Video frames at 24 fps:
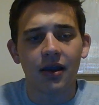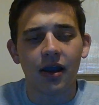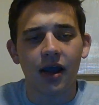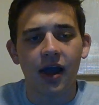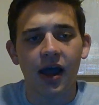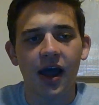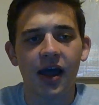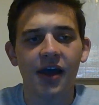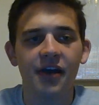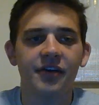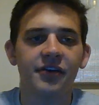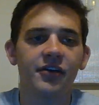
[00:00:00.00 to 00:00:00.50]

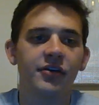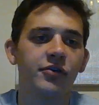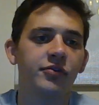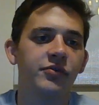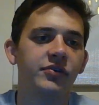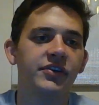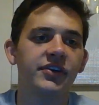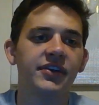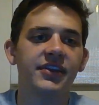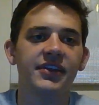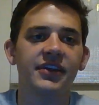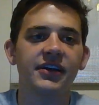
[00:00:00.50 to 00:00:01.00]
I don't know,
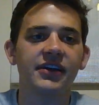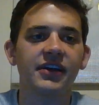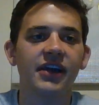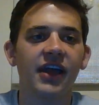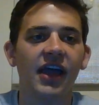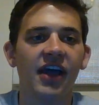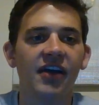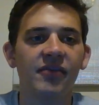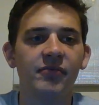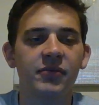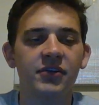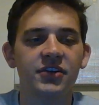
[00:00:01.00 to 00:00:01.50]
really they didn't
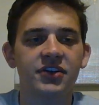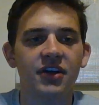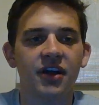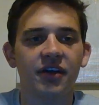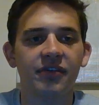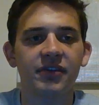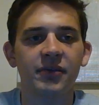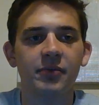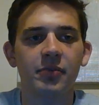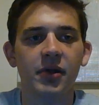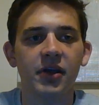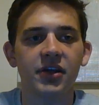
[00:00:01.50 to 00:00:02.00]
have much
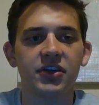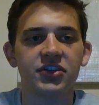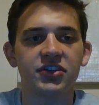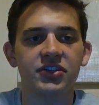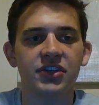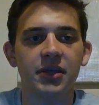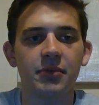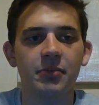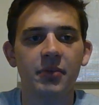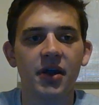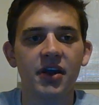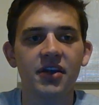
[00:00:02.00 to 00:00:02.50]
off the bench.
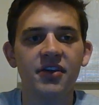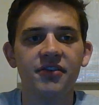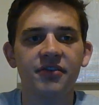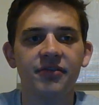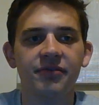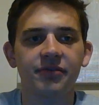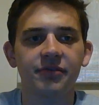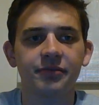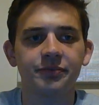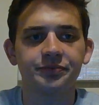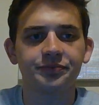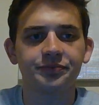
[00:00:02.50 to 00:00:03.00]
They might have